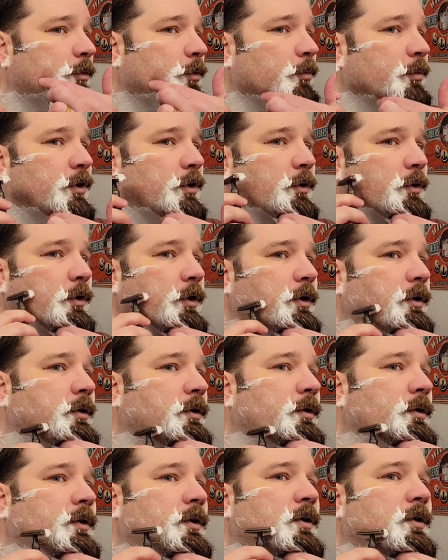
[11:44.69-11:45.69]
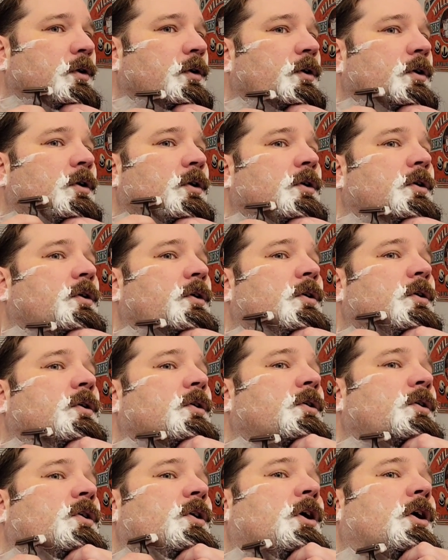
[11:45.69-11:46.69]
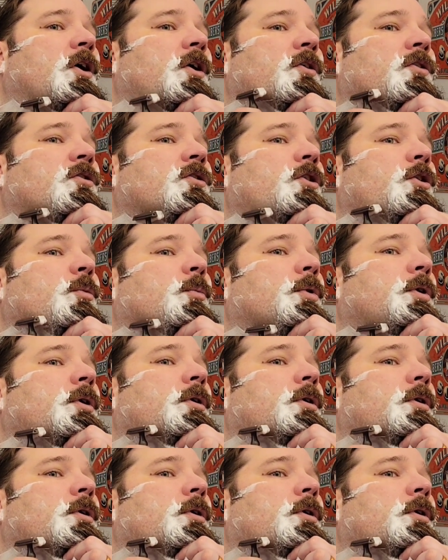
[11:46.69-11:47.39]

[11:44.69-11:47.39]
milled hard soap.